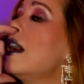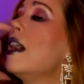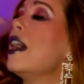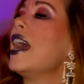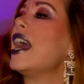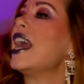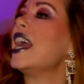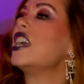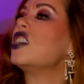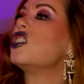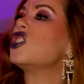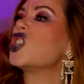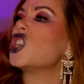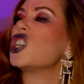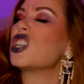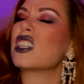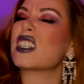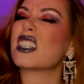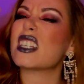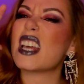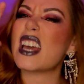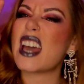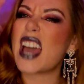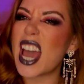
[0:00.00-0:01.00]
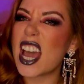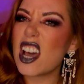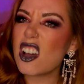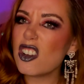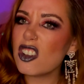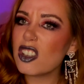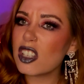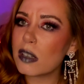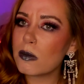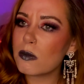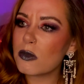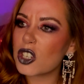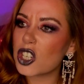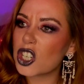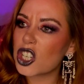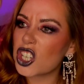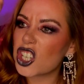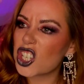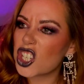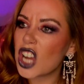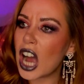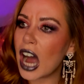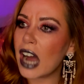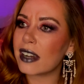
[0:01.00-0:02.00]
and just held them
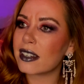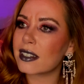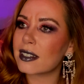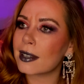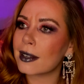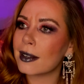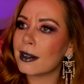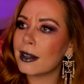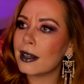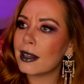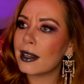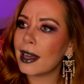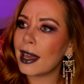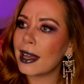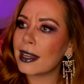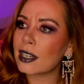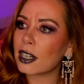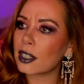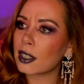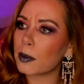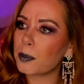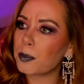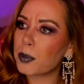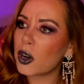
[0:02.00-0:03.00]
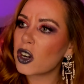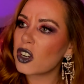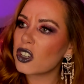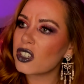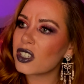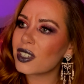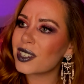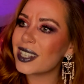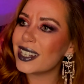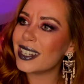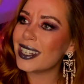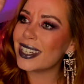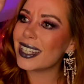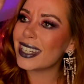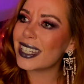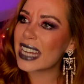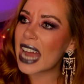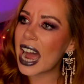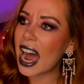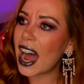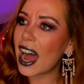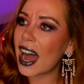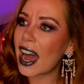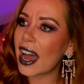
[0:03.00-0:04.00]
shut until the person
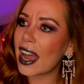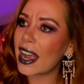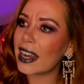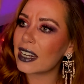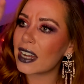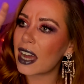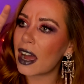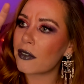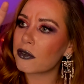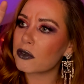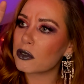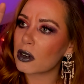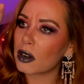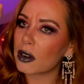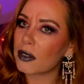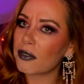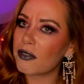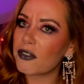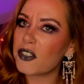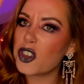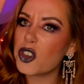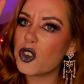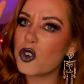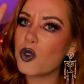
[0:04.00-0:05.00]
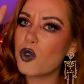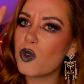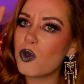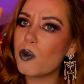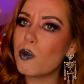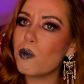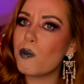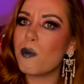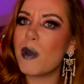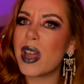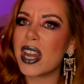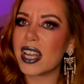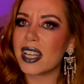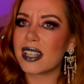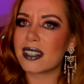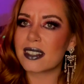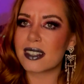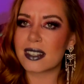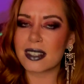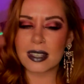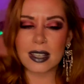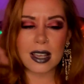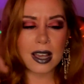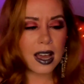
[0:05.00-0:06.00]
died after a few
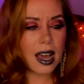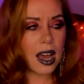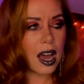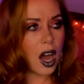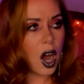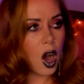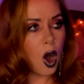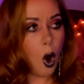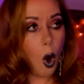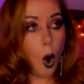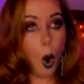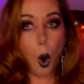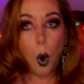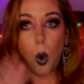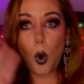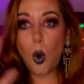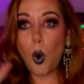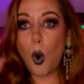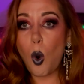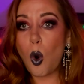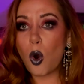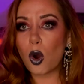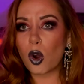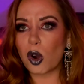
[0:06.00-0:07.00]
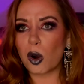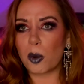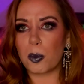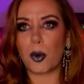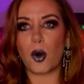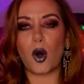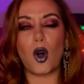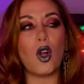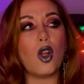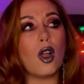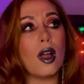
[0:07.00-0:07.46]
minutes. Horrible.